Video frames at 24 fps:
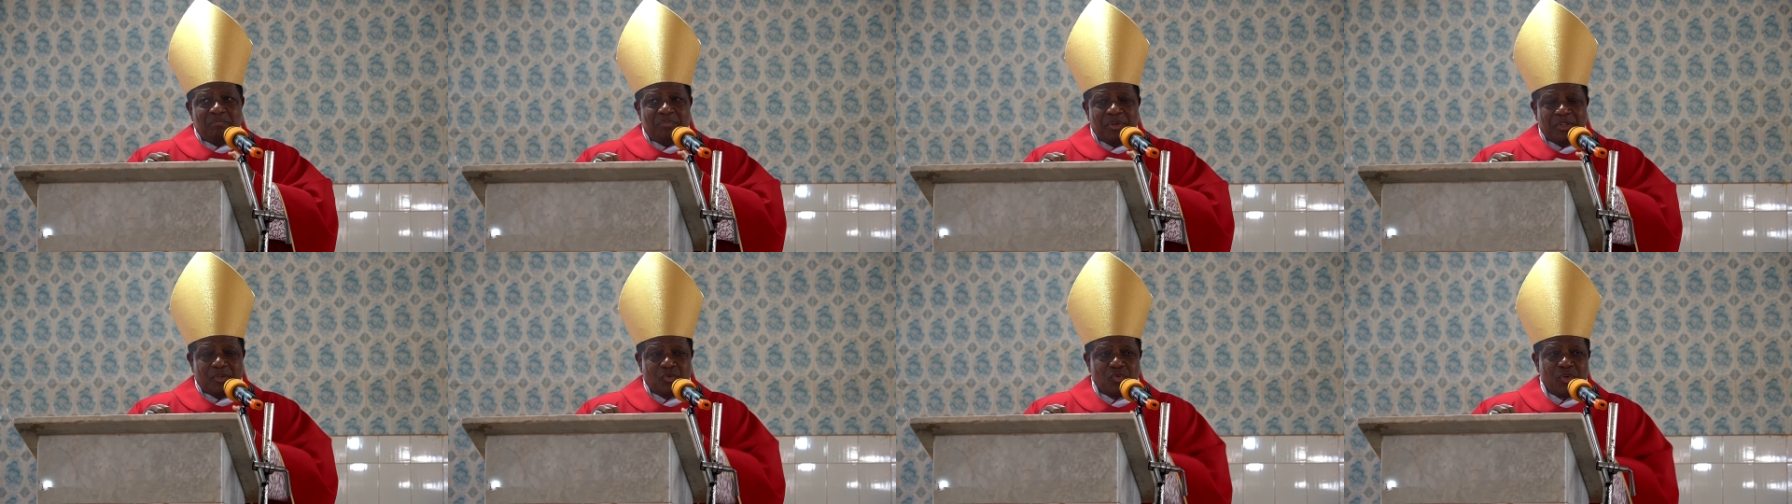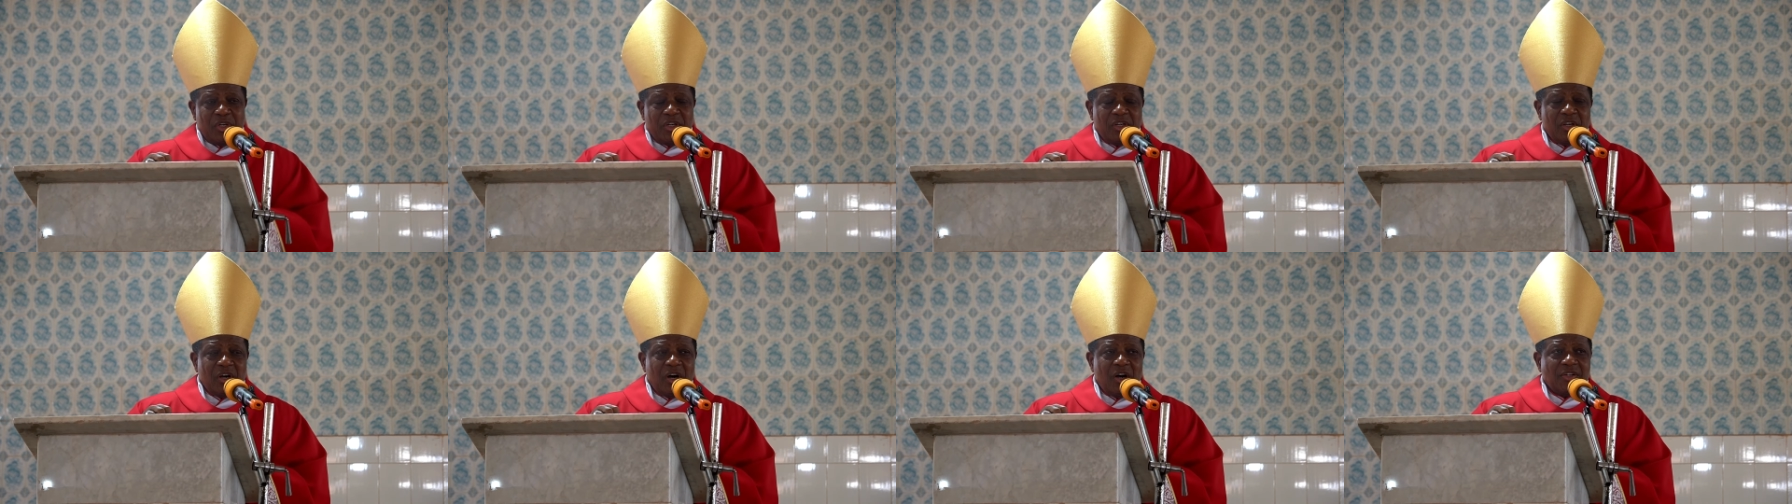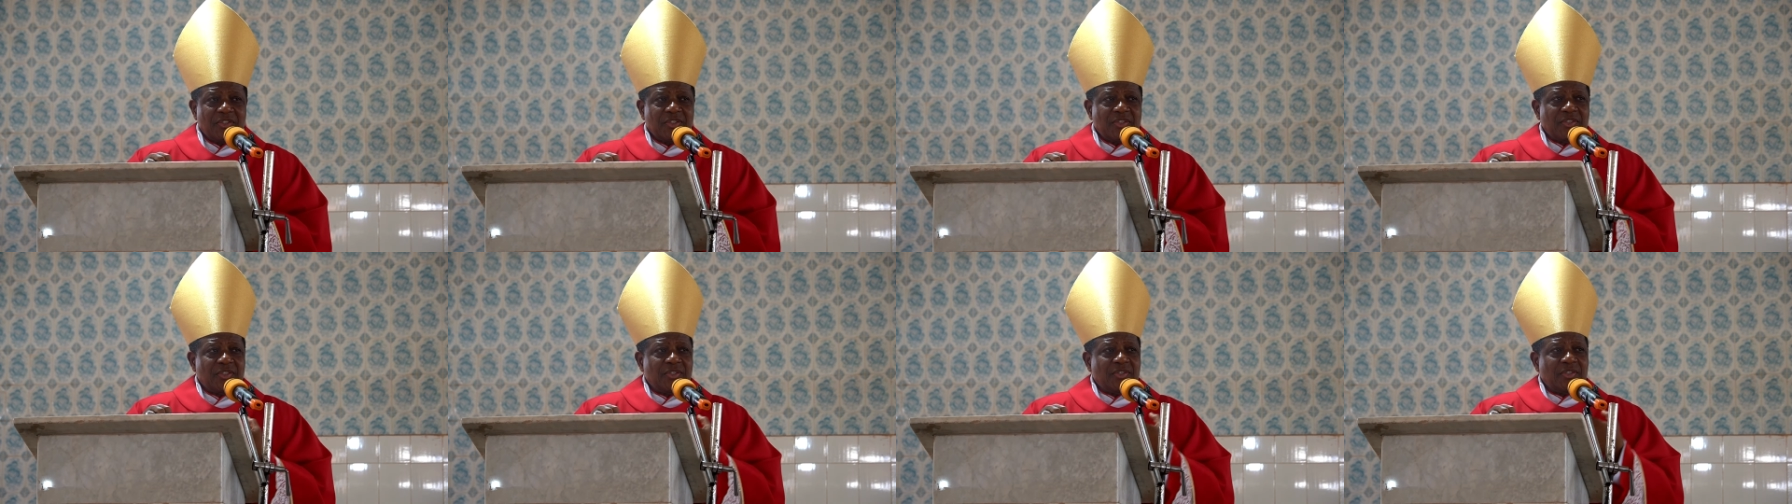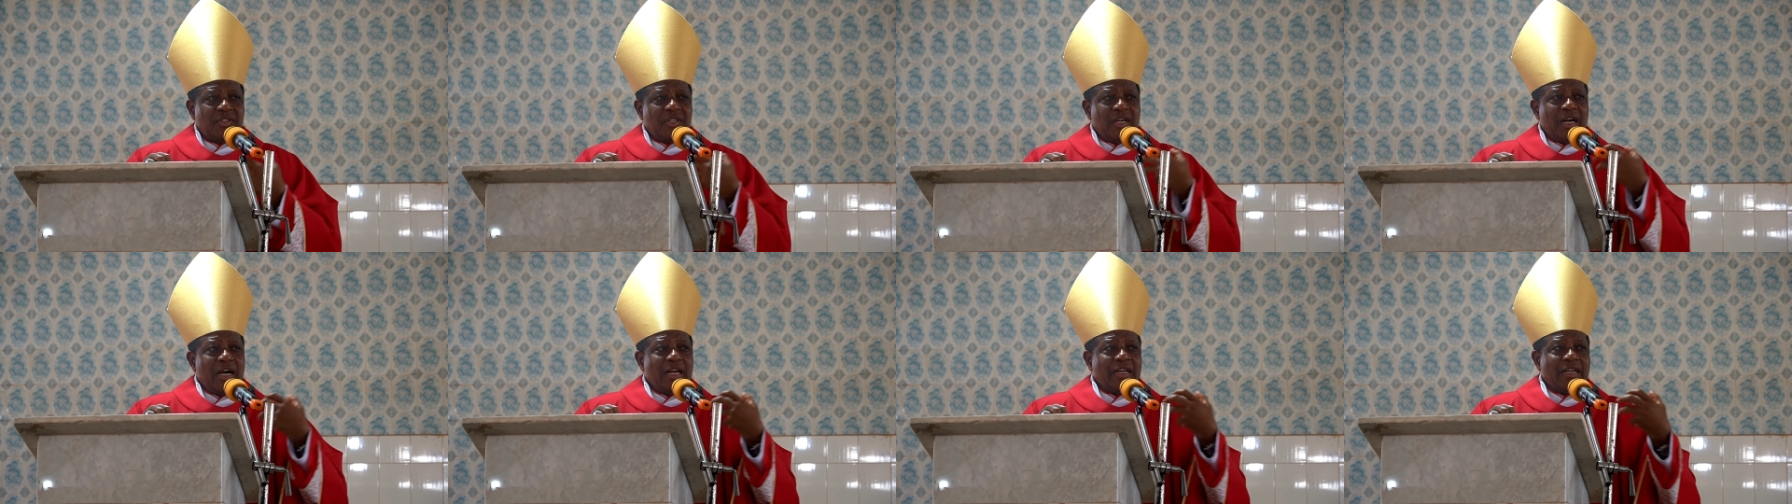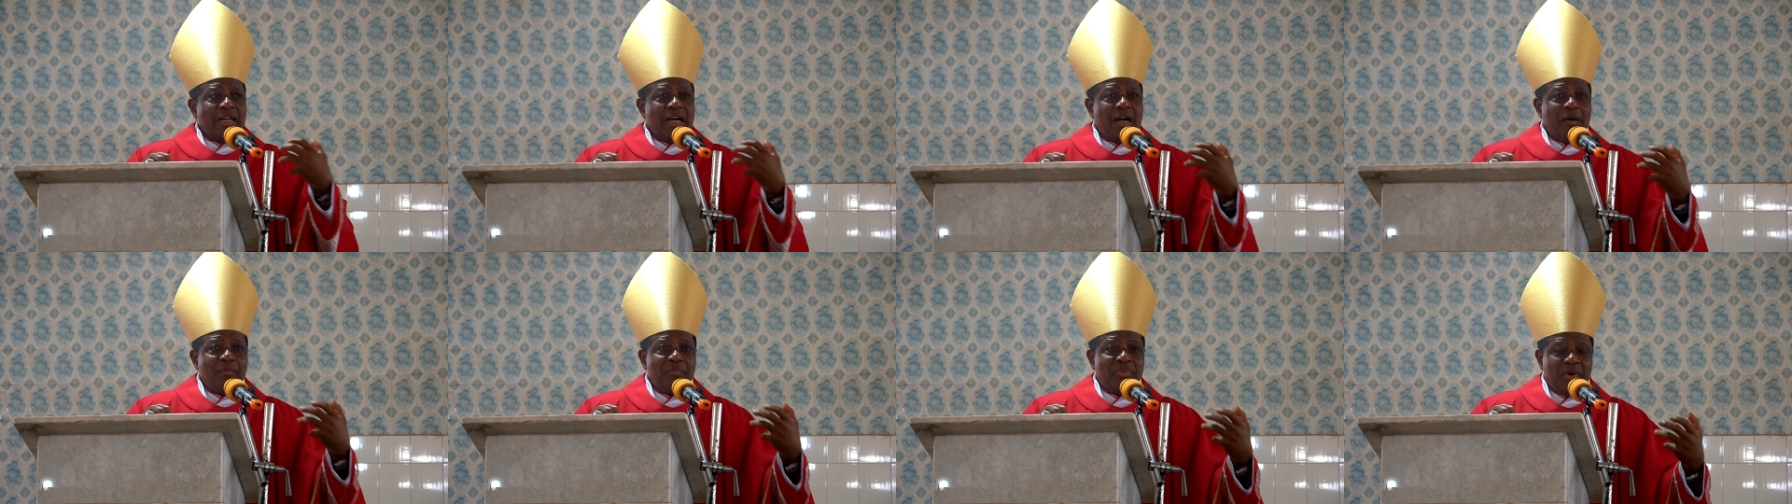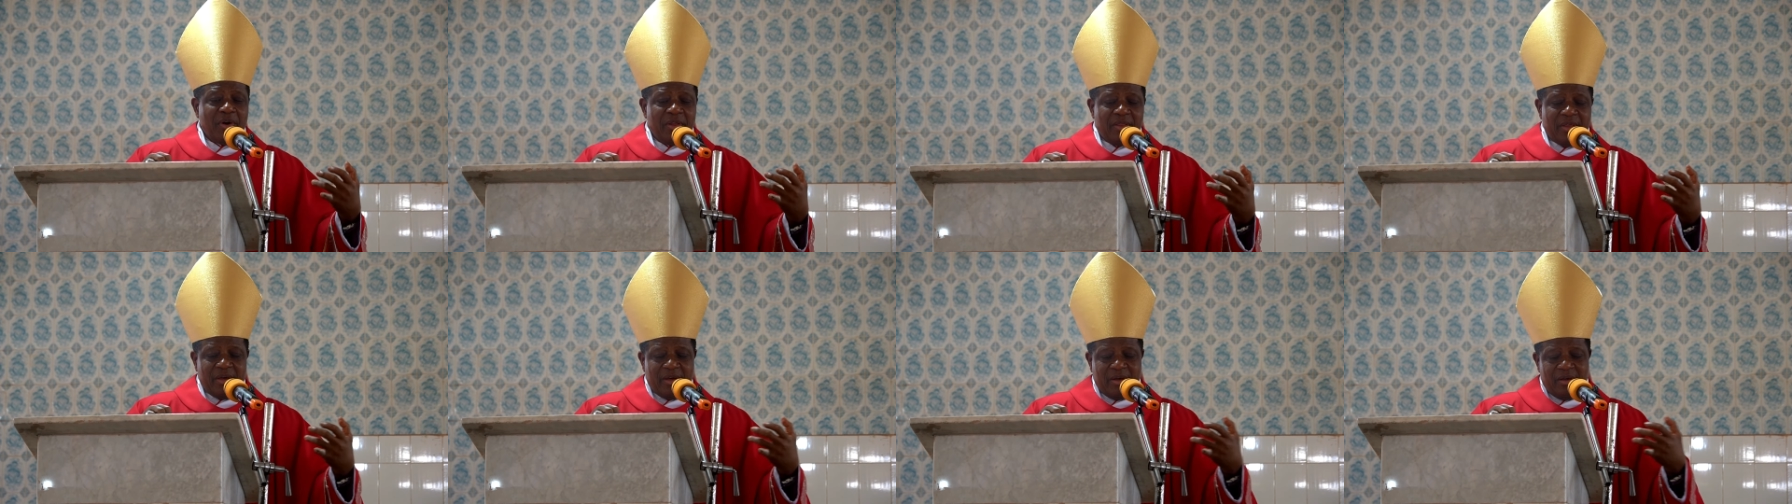between us and our
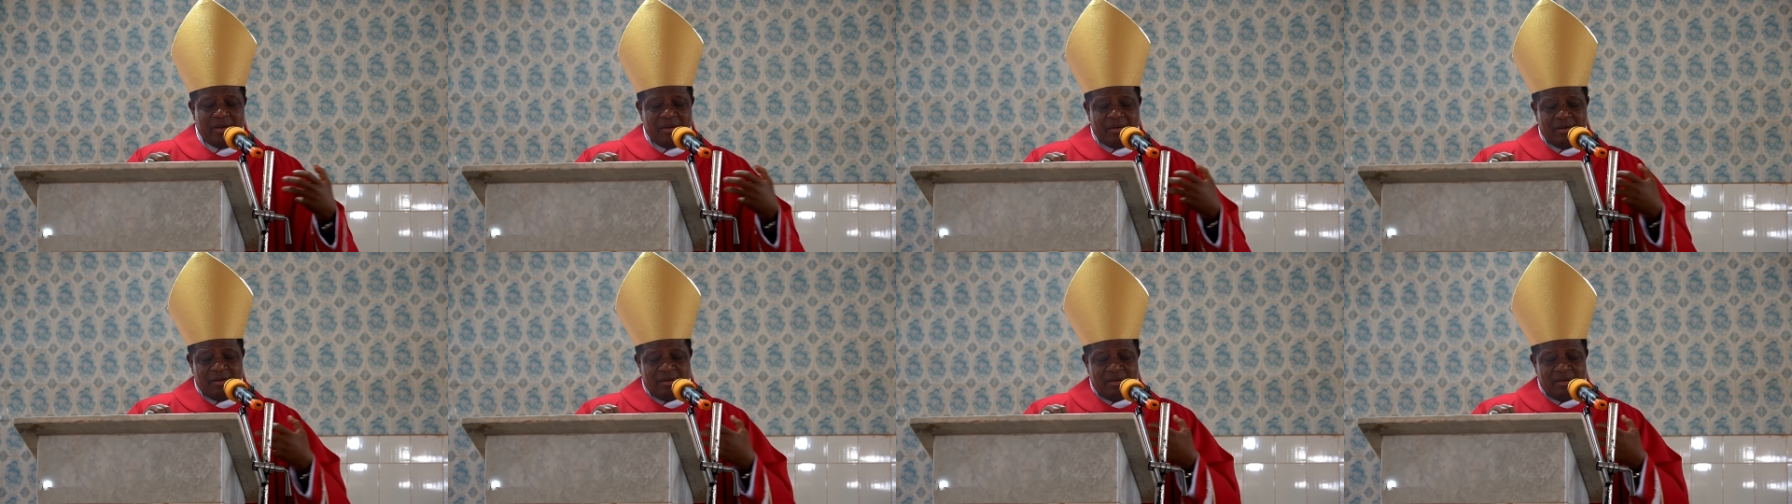brother,